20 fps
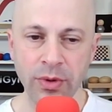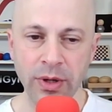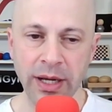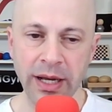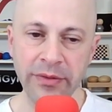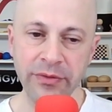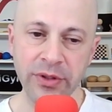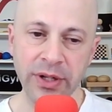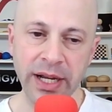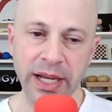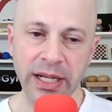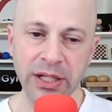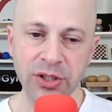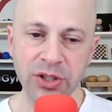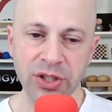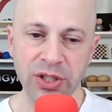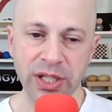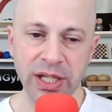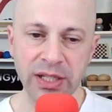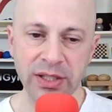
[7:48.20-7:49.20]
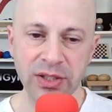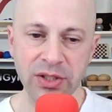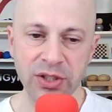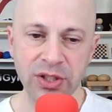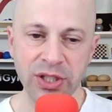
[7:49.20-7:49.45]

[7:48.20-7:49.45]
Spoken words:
After h6,